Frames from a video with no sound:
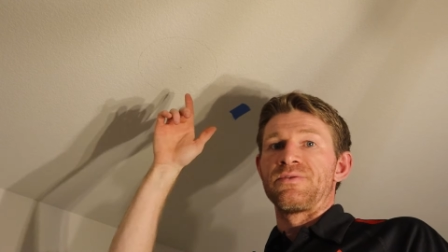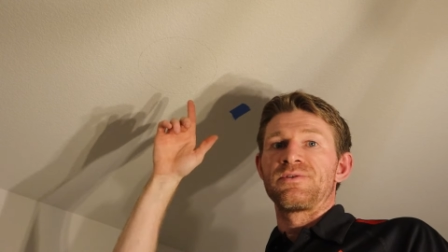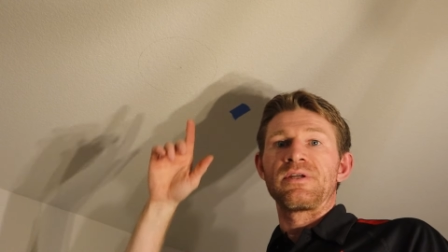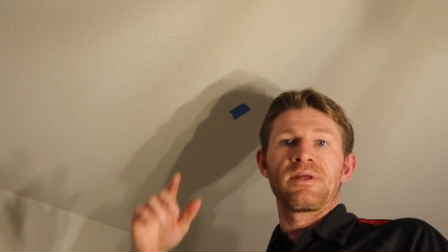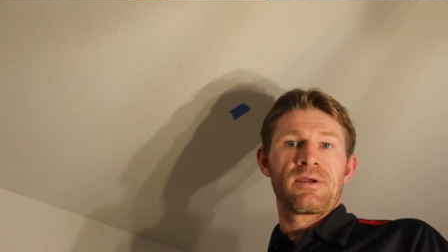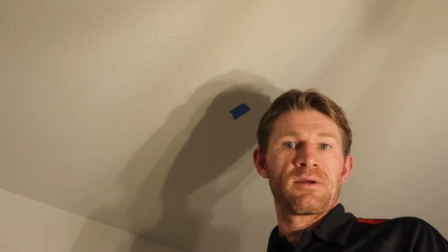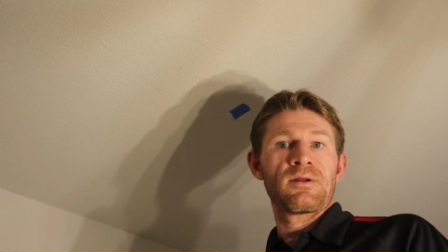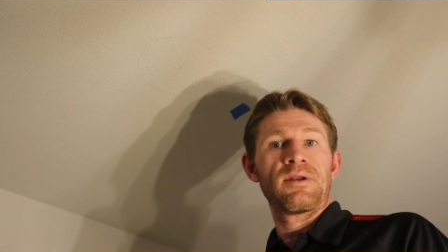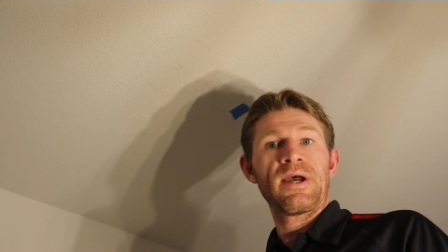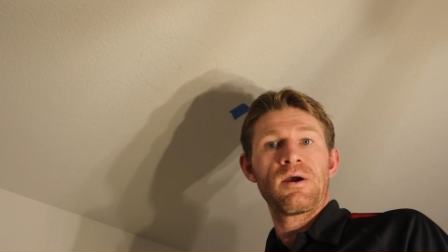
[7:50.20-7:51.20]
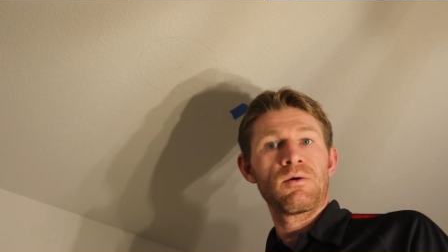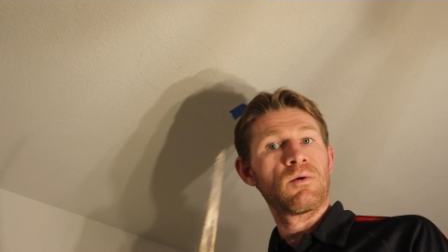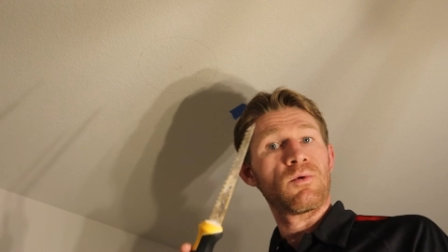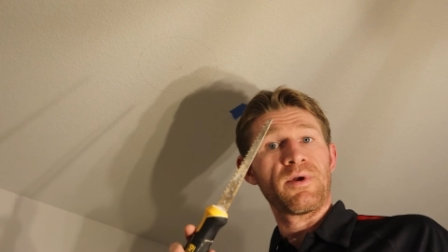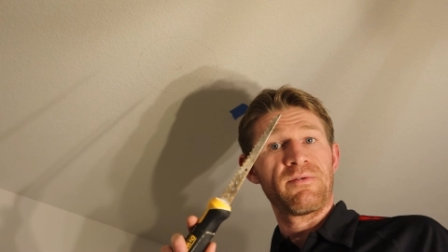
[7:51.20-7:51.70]
in the ceiling,
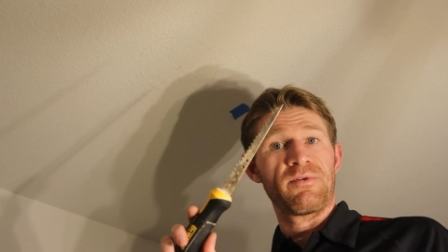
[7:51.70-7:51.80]
now we're ready